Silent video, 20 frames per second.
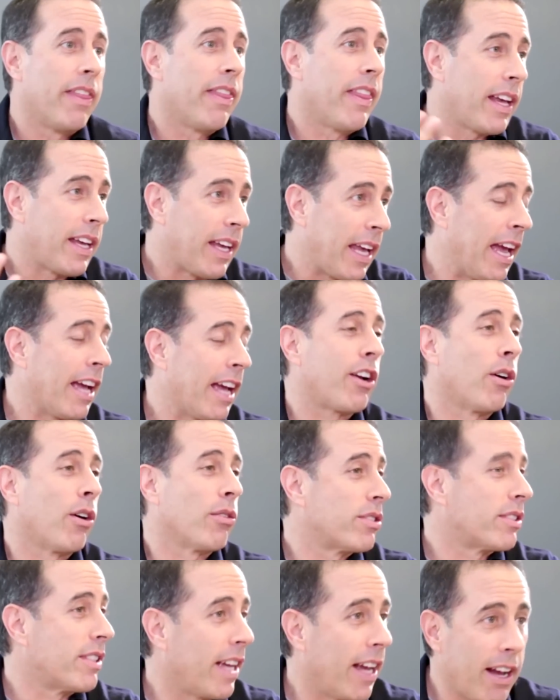And they can't
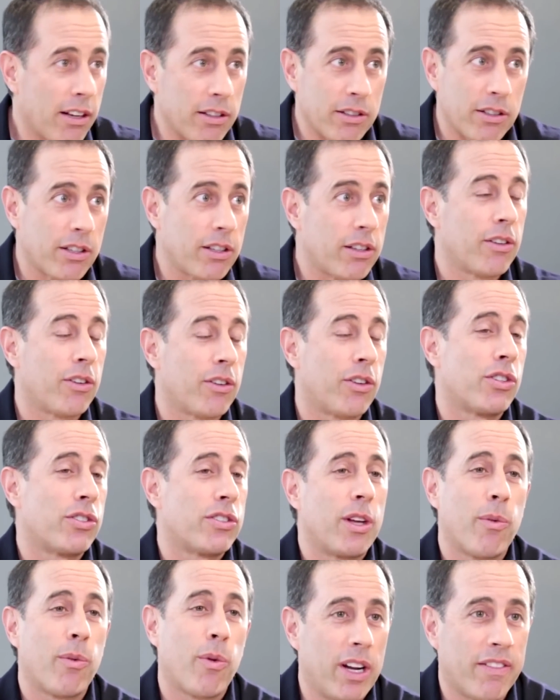go stale
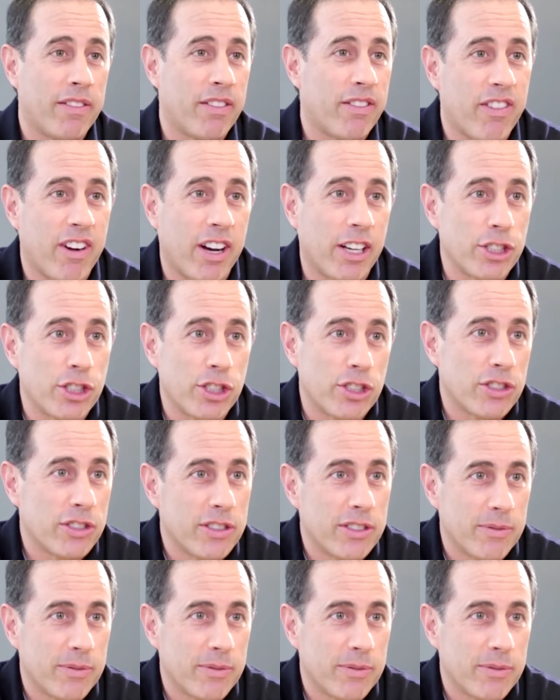because they were never fresh.